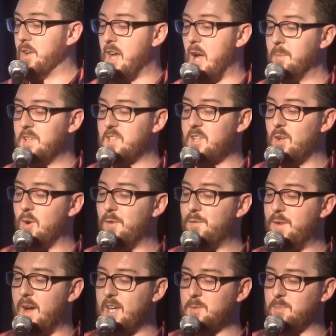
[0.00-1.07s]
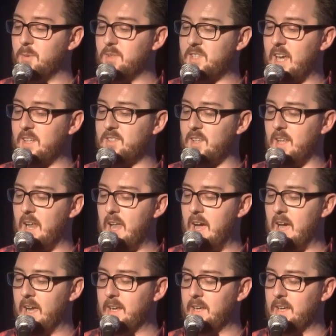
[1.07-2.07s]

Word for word: can be slow or fast, we must get to the line.